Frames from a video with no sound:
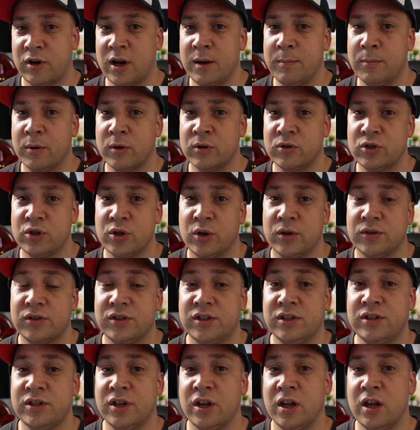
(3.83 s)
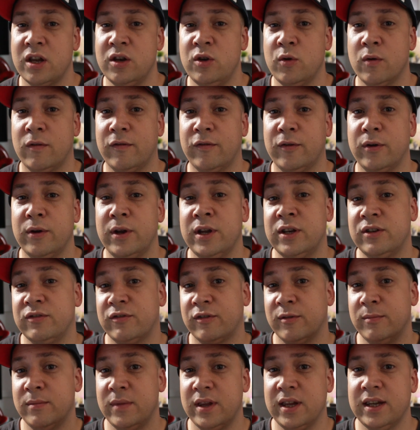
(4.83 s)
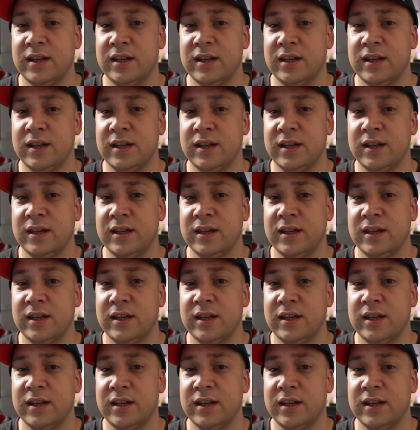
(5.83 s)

tripod shots to turn your footage from